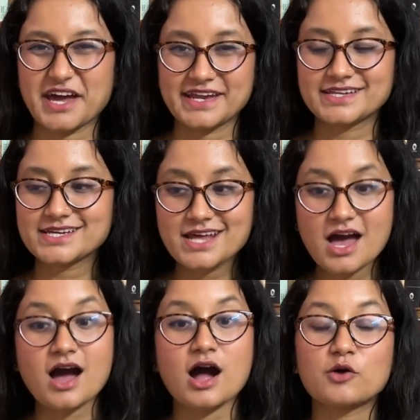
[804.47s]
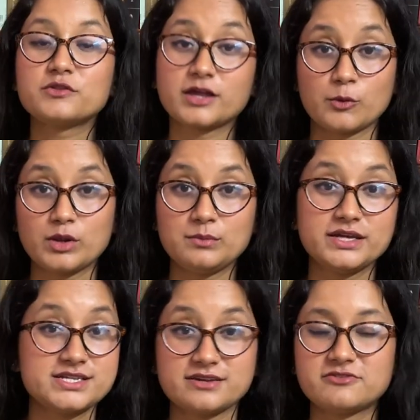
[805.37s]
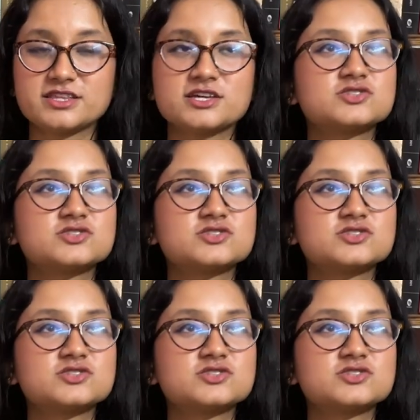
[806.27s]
ended, how they will meet and everything.